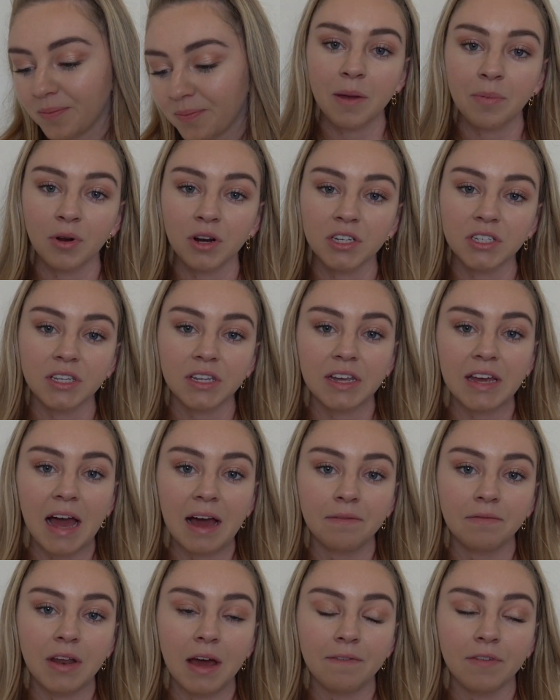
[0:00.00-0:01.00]
I personally
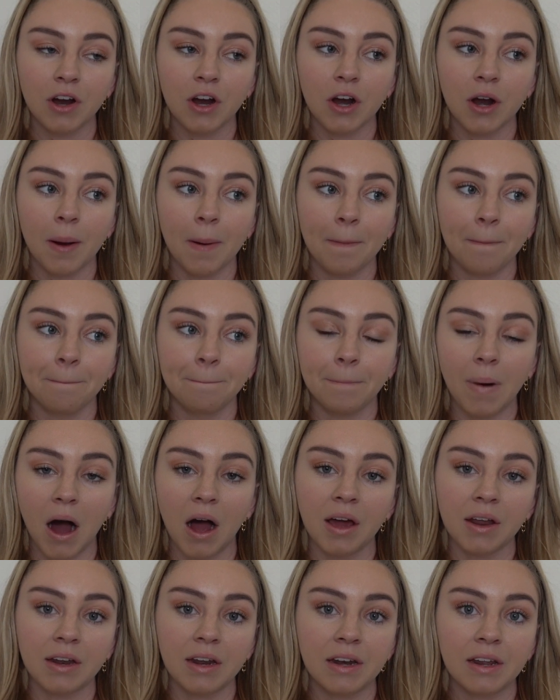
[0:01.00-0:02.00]
have never
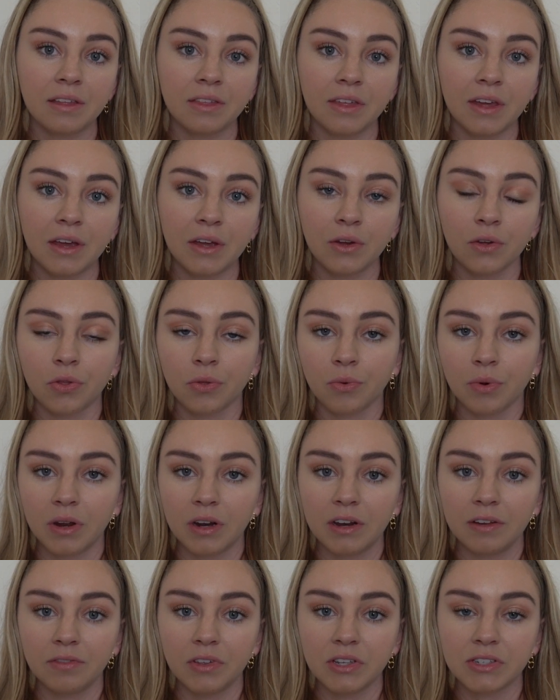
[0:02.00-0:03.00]
bought anything through
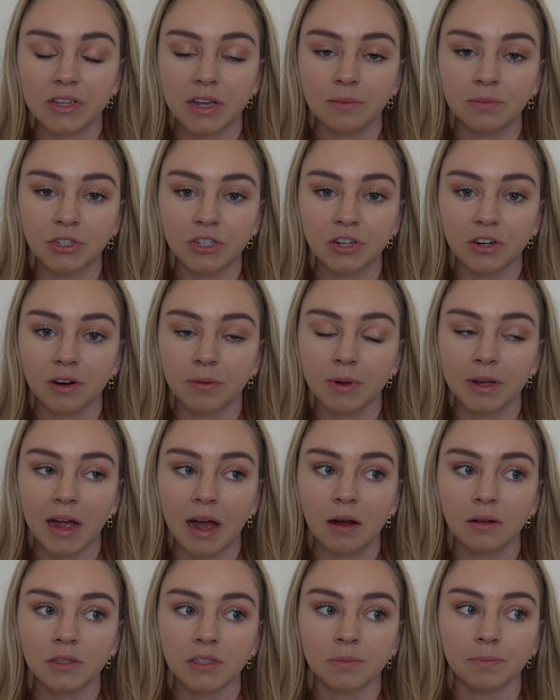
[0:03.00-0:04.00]
any of these Instagram
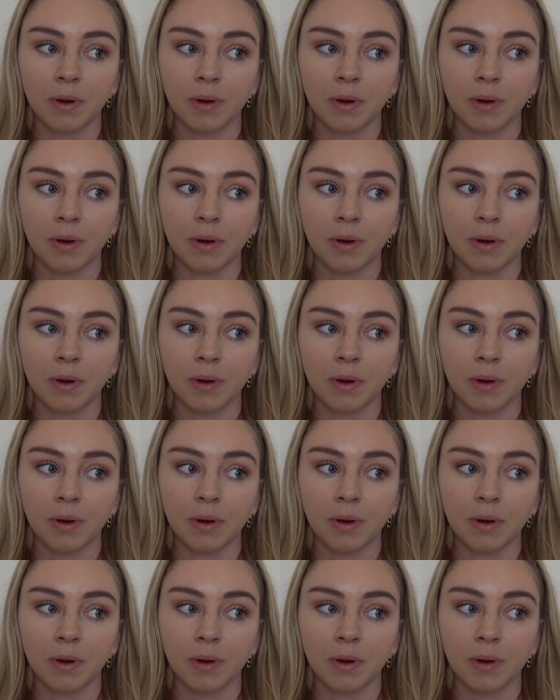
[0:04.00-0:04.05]
accounts,